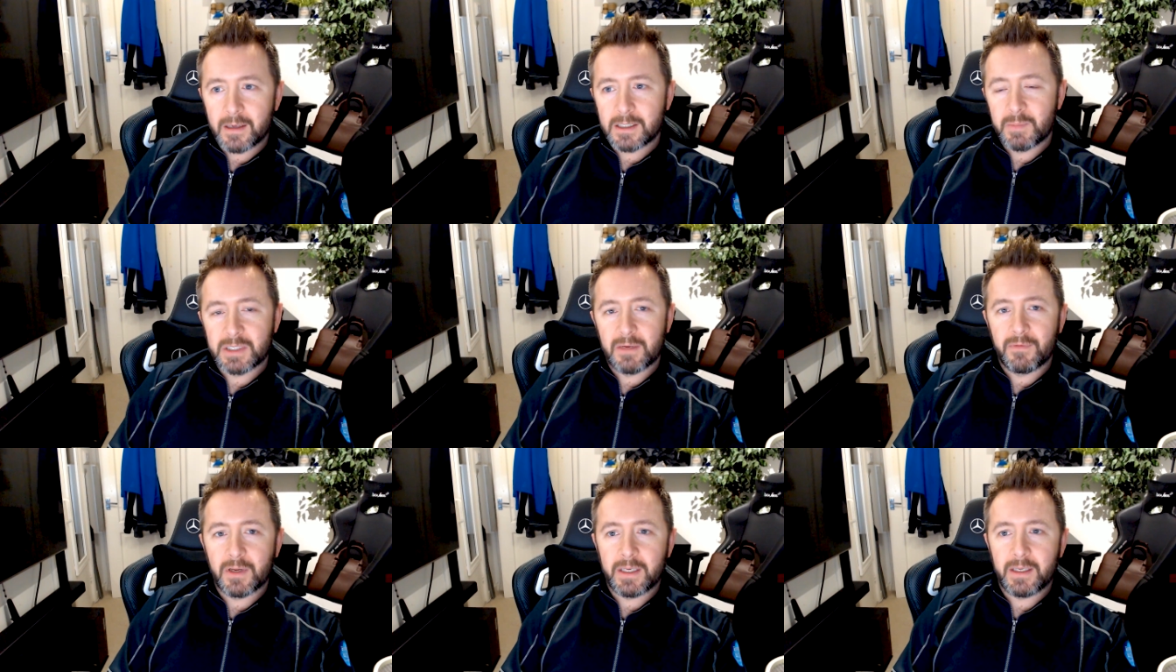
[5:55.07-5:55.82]

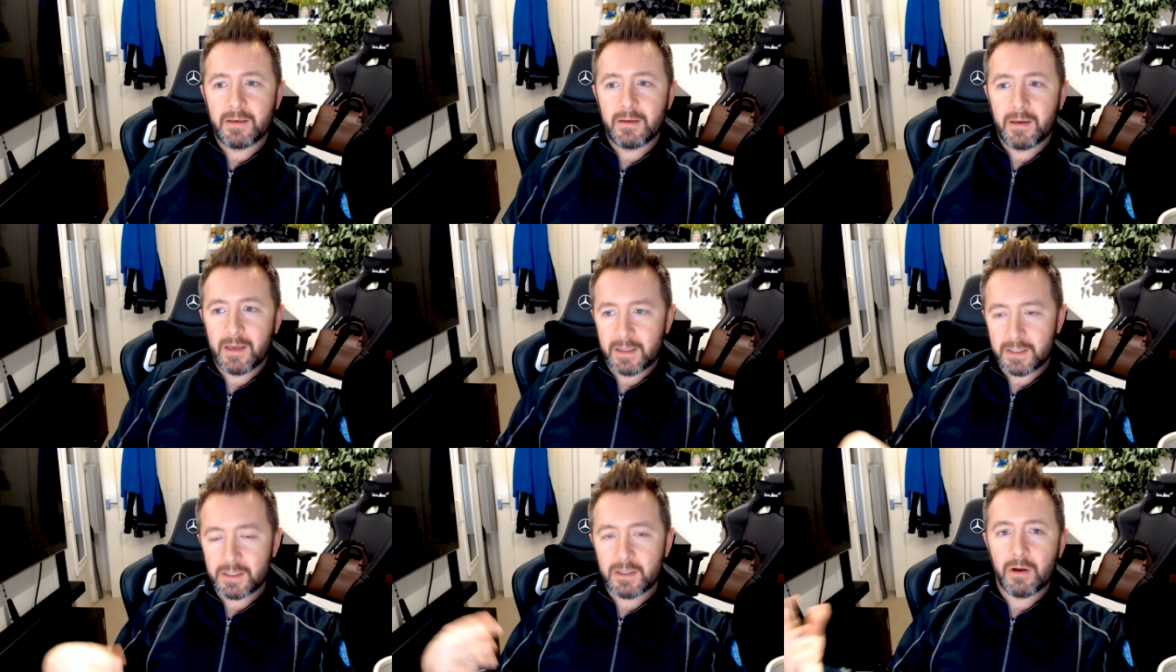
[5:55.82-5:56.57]
specifically
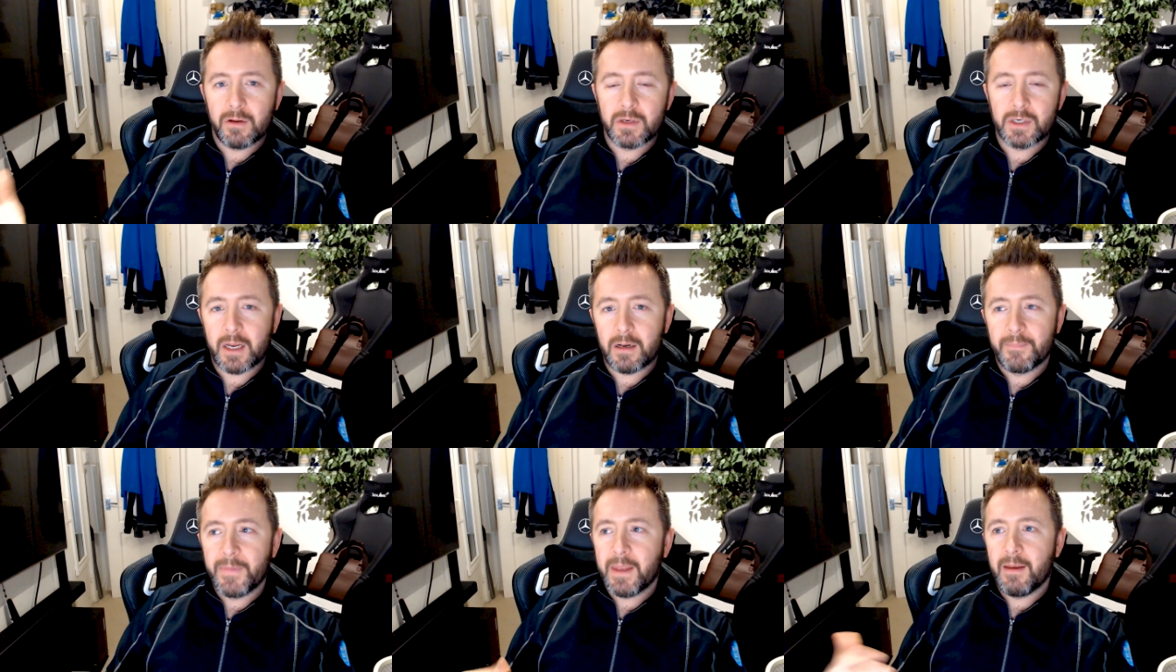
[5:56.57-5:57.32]
at the start of the
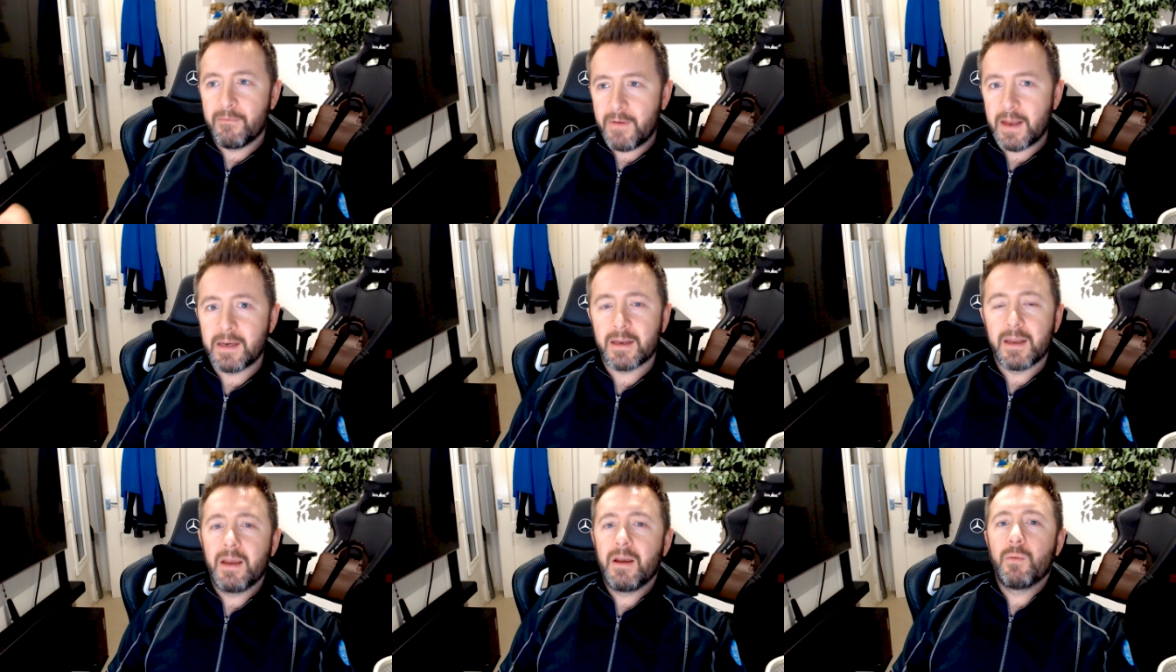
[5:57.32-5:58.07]
channel,
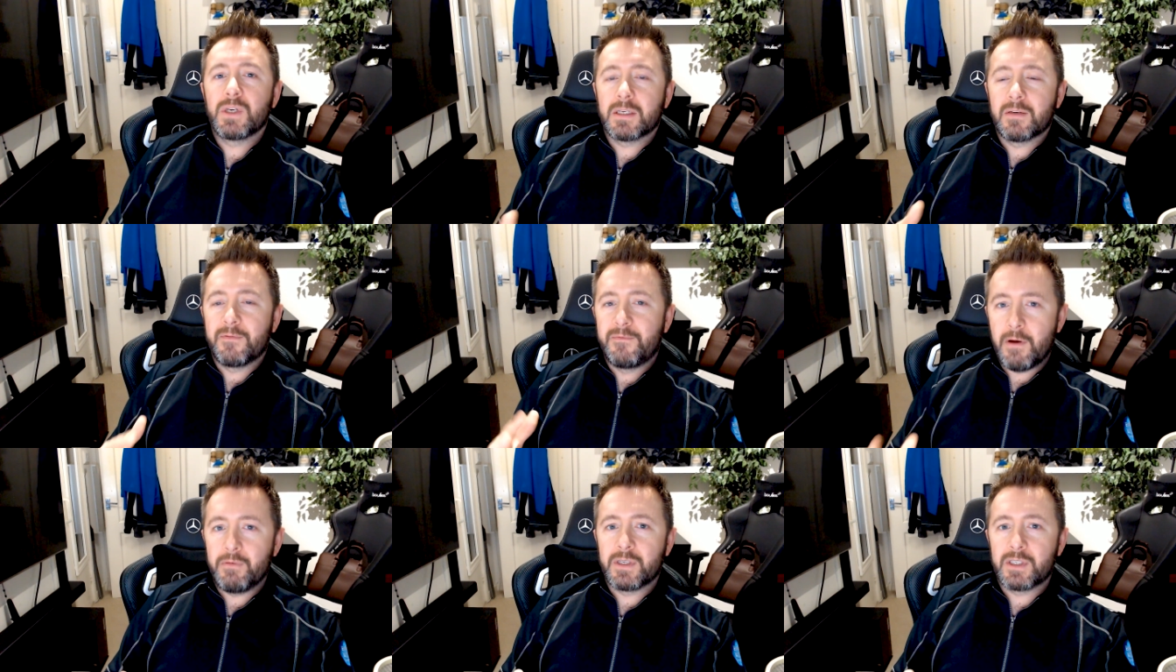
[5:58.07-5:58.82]
Inventor, which has a
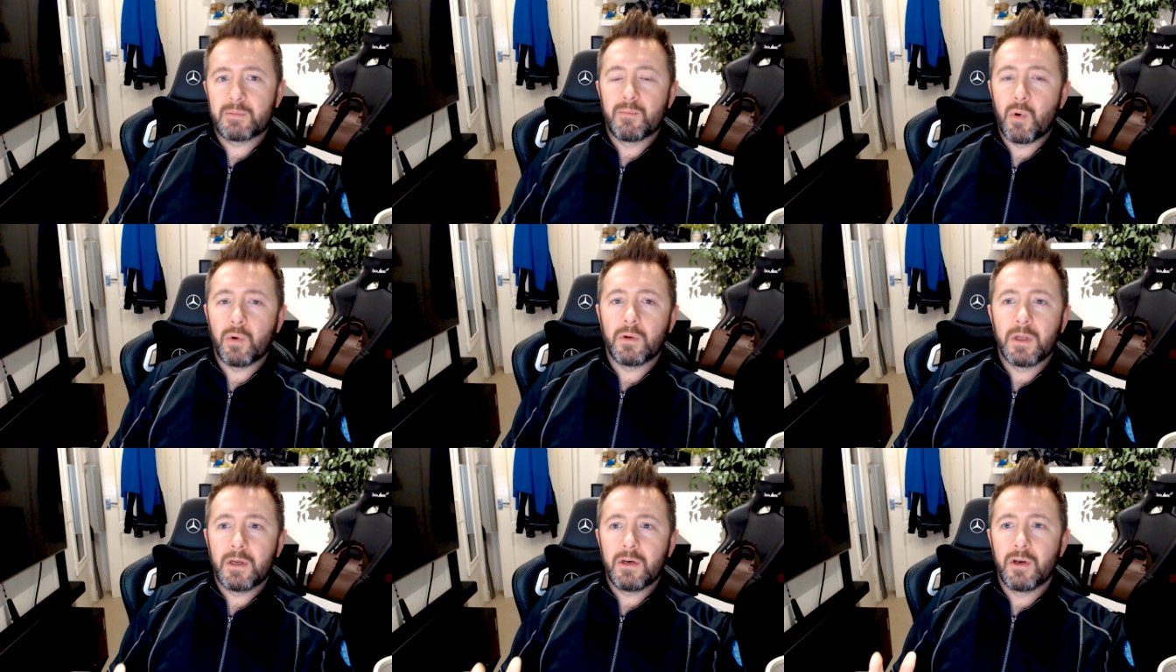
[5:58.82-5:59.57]
very
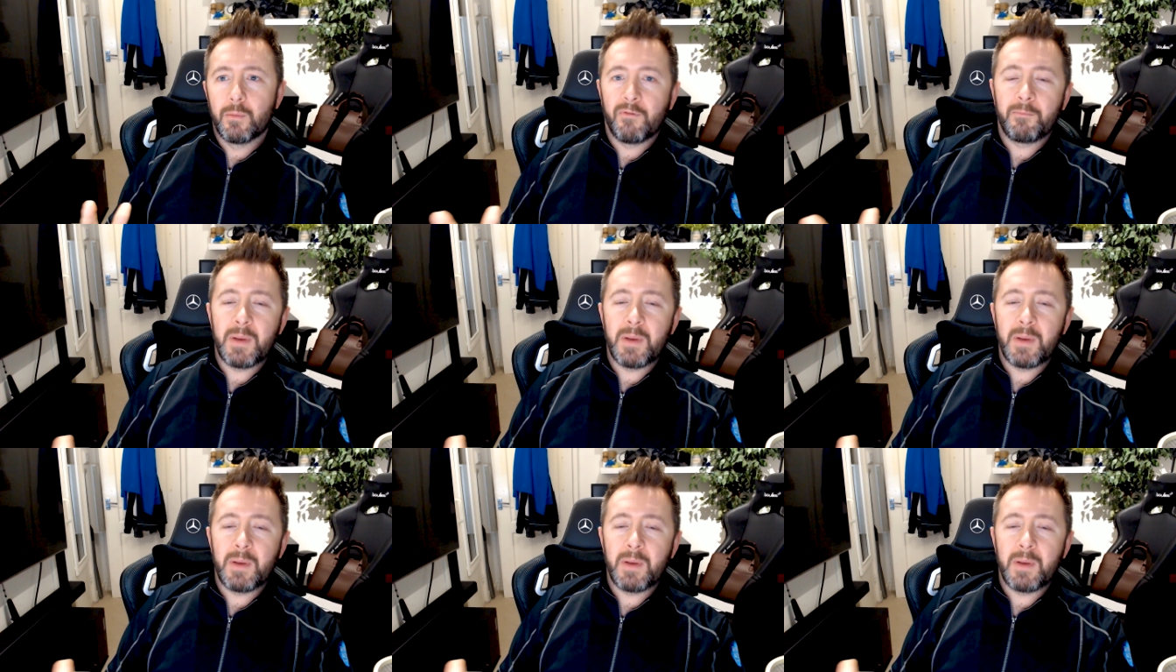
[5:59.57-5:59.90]
small number